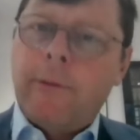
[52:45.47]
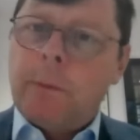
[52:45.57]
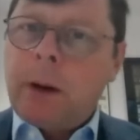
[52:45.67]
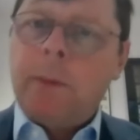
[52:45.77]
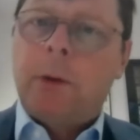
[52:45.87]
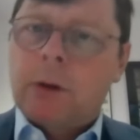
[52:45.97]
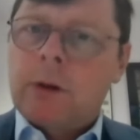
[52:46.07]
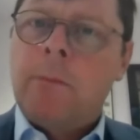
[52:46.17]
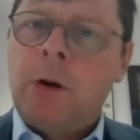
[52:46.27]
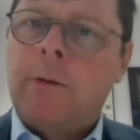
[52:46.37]
for people
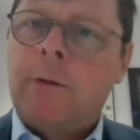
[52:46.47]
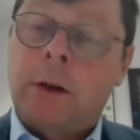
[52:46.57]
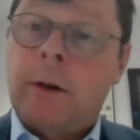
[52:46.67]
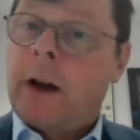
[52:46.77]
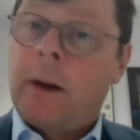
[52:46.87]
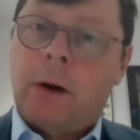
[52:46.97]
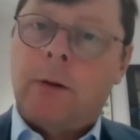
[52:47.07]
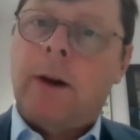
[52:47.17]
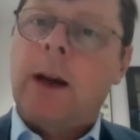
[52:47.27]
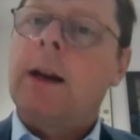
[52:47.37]
to move, to develop
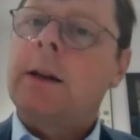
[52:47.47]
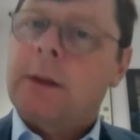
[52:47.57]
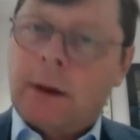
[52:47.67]
careers,